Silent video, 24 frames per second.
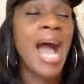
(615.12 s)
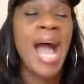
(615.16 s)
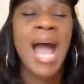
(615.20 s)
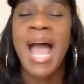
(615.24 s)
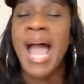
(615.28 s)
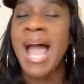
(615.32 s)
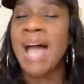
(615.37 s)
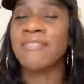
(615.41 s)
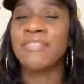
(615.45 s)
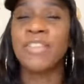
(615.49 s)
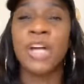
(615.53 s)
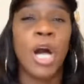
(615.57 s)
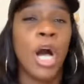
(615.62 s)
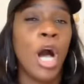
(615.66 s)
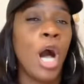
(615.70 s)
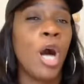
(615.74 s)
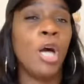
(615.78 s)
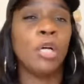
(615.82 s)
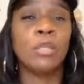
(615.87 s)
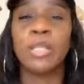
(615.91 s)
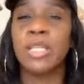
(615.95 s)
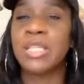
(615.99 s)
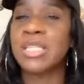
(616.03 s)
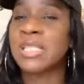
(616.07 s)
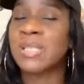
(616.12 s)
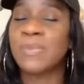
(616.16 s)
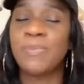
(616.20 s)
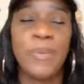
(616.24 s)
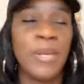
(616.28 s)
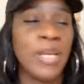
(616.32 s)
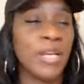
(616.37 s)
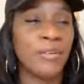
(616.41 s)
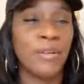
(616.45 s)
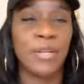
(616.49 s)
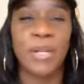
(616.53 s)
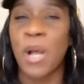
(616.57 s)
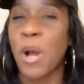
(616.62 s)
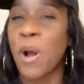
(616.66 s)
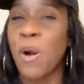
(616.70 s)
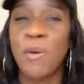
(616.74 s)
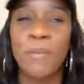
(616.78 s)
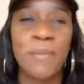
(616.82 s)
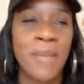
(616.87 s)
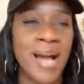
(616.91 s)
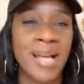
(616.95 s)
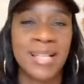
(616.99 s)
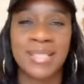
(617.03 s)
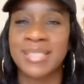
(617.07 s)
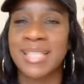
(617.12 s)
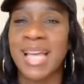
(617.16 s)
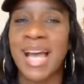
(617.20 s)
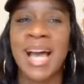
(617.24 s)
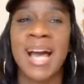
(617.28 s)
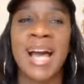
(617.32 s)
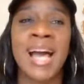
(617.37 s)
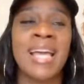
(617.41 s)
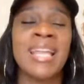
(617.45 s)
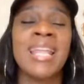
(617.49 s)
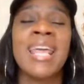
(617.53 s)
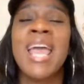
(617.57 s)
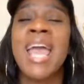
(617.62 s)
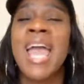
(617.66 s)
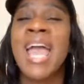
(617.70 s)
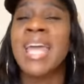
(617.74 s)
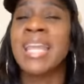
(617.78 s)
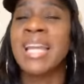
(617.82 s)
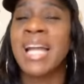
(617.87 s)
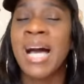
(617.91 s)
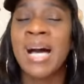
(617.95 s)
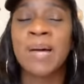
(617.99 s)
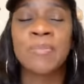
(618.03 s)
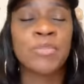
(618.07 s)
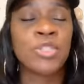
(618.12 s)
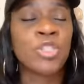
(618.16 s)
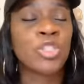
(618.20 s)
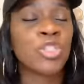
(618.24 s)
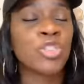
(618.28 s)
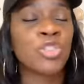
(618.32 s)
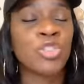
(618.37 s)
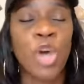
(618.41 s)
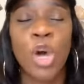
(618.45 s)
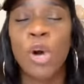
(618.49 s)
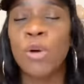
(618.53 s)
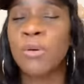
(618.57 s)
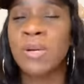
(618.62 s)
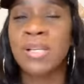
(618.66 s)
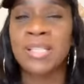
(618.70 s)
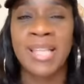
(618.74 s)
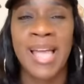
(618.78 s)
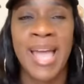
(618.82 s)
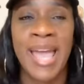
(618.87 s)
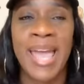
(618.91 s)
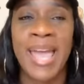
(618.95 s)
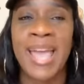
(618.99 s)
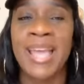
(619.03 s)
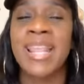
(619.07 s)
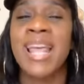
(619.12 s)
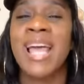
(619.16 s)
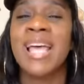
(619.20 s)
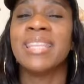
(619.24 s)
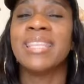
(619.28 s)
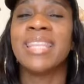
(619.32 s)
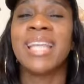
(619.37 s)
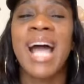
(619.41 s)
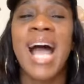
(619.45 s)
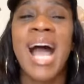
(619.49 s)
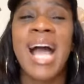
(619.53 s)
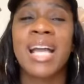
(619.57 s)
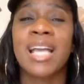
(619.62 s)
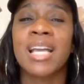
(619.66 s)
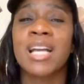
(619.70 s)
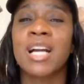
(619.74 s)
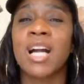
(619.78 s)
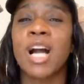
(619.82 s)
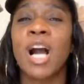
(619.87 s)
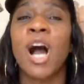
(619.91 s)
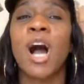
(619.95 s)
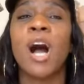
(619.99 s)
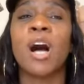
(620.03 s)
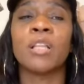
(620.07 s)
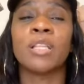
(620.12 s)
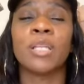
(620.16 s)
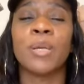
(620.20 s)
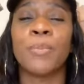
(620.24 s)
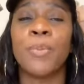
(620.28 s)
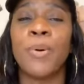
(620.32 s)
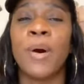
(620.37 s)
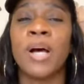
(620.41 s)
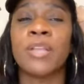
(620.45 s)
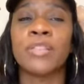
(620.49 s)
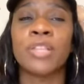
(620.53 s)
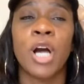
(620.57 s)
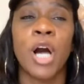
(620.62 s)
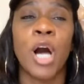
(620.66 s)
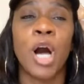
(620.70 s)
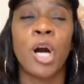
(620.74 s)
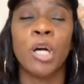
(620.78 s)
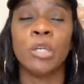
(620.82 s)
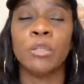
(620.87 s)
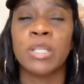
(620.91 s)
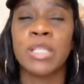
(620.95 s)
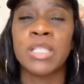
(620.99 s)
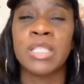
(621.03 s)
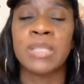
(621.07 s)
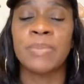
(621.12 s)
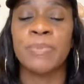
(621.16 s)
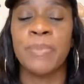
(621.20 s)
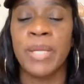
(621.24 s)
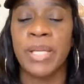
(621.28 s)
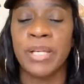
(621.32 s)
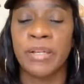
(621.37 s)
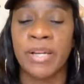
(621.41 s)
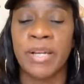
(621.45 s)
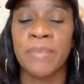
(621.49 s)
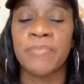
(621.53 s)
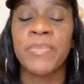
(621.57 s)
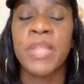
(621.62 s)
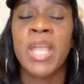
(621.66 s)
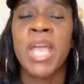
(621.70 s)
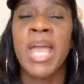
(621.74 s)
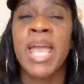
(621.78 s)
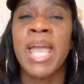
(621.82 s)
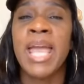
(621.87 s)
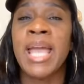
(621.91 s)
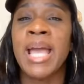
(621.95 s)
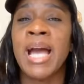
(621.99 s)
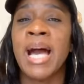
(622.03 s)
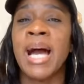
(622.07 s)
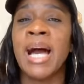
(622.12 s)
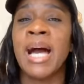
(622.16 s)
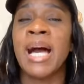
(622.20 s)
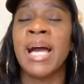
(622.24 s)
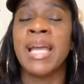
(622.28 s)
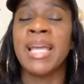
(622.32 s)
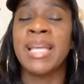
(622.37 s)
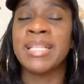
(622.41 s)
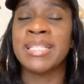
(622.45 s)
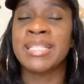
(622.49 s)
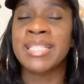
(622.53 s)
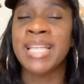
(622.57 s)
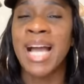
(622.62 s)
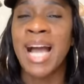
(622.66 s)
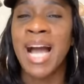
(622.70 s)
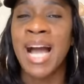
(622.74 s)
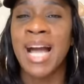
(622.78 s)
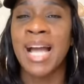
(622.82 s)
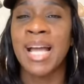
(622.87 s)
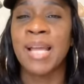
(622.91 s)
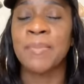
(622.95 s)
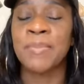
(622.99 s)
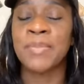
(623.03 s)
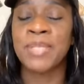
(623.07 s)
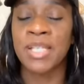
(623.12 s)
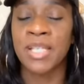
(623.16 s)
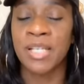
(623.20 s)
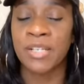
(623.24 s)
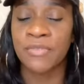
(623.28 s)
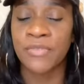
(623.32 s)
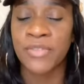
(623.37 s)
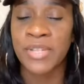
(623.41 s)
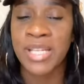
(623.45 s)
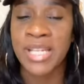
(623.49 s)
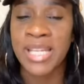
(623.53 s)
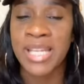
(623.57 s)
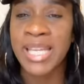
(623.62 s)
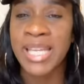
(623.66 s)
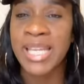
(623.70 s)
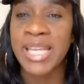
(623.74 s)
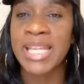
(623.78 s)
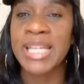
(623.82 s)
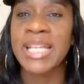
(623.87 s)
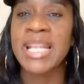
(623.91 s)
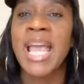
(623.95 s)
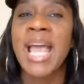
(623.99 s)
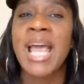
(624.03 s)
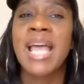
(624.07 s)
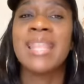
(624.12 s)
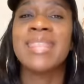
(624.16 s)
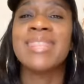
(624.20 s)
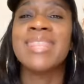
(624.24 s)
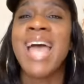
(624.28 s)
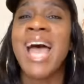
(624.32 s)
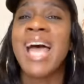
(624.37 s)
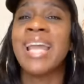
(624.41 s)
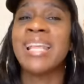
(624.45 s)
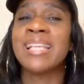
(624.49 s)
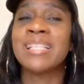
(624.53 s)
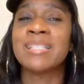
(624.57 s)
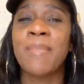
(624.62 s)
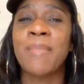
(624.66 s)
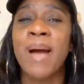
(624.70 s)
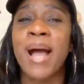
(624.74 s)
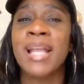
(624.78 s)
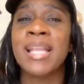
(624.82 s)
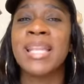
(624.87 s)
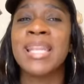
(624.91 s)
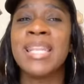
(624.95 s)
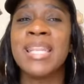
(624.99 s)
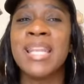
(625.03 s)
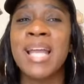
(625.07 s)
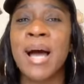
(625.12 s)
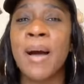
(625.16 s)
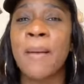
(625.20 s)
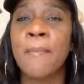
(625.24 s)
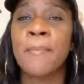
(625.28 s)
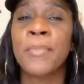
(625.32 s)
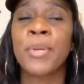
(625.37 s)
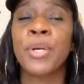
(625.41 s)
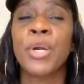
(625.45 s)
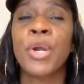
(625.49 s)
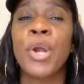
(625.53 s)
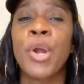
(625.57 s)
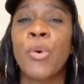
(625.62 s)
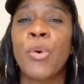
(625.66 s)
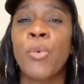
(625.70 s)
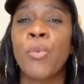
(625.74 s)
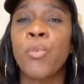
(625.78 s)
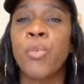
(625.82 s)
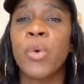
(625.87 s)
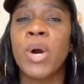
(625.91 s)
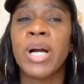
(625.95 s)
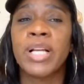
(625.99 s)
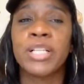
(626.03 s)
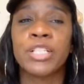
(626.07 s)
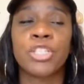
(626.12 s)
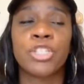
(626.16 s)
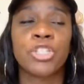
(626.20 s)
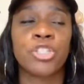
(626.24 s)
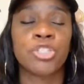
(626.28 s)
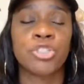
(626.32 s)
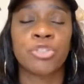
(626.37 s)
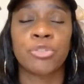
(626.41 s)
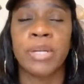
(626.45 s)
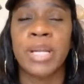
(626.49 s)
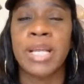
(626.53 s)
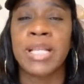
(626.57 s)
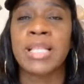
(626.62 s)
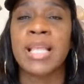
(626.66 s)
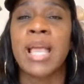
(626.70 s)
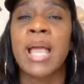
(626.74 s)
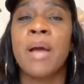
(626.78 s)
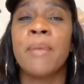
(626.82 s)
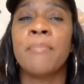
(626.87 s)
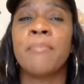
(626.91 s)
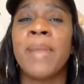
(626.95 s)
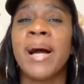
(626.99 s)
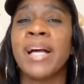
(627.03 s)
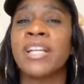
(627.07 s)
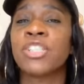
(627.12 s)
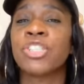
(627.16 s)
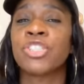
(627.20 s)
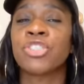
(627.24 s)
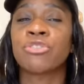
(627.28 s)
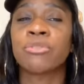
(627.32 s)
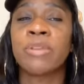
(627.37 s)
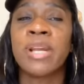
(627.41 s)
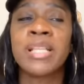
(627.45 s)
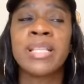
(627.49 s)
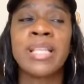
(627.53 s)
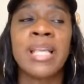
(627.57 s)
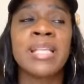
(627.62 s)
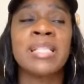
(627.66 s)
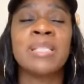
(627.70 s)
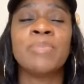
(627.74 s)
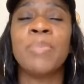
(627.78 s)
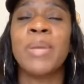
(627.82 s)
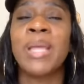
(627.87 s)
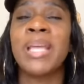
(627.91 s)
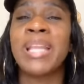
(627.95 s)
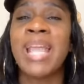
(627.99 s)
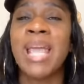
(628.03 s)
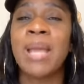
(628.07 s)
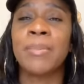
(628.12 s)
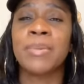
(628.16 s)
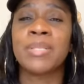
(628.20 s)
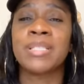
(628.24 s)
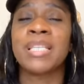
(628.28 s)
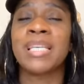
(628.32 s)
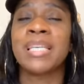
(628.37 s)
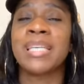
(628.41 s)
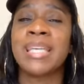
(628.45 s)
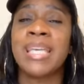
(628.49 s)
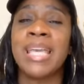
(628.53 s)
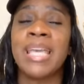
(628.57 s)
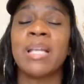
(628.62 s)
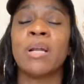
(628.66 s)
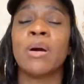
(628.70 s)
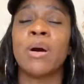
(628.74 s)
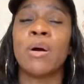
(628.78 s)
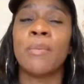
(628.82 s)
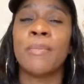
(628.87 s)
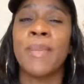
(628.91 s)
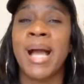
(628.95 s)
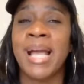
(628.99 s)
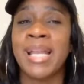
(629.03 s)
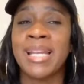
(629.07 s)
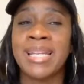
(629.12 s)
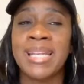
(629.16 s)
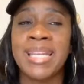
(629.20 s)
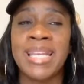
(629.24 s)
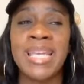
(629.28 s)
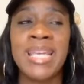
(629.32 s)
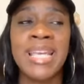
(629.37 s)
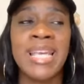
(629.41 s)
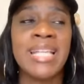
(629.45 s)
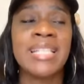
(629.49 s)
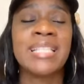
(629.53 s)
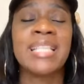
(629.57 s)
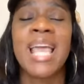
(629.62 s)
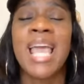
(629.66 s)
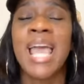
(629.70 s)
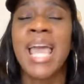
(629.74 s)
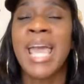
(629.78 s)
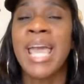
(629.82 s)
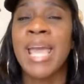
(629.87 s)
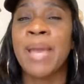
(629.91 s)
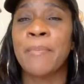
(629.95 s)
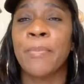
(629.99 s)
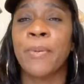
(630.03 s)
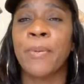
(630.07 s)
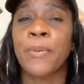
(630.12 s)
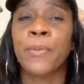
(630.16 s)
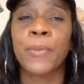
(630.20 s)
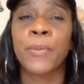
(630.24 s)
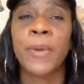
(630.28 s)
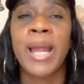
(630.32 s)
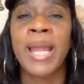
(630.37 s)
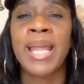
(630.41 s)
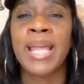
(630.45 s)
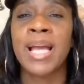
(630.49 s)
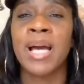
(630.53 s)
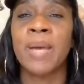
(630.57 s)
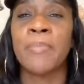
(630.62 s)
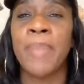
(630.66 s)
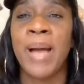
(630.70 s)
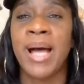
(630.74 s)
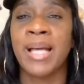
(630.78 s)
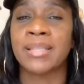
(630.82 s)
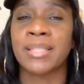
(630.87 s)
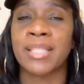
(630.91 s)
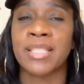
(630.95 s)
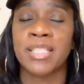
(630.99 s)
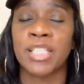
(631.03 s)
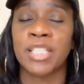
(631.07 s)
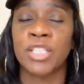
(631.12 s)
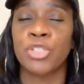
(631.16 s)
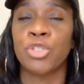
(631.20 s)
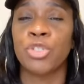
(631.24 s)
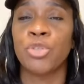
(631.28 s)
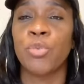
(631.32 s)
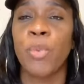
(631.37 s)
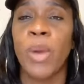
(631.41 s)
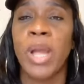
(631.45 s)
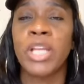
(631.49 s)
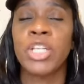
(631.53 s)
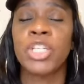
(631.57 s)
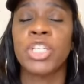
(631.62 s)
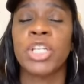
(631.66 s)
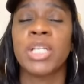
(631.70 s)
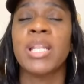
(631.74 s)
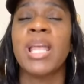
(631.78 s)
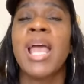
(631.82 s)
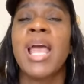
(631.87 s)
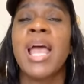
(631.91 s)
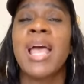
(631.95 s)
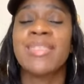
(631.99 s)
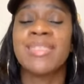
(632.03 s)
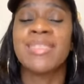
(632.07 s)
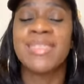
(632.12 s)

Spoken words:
I have the Holy Spirit on my side, and I'm so glad that I can call upon the Holy Spirit in times of need. That is my number one strength. My strength is being able to get on my knees and pray about the situation.